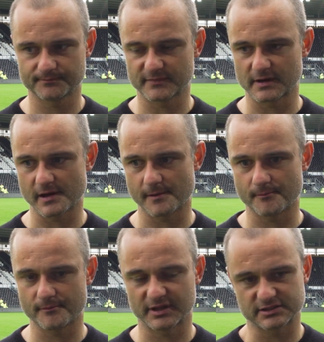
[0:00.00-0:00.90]

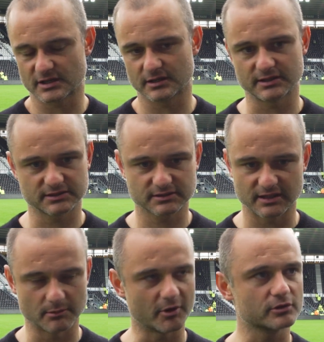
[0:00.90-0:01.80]
and Charlie's
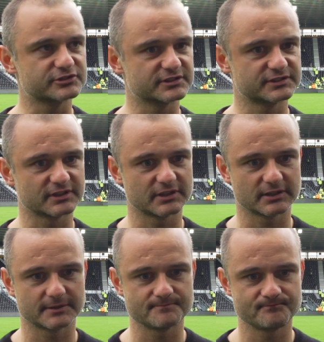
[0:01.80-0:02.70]
in the box is
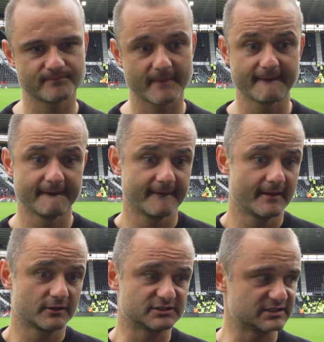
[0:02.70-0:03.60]

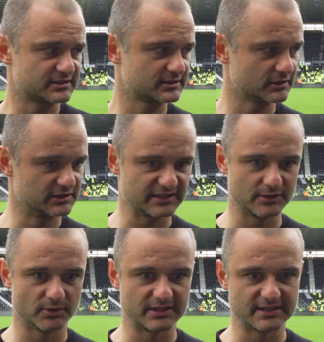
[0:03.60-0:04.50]
as good as
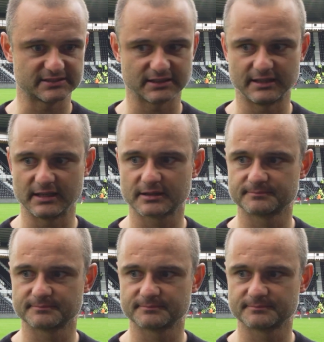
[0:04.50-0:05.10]
anyone in this league,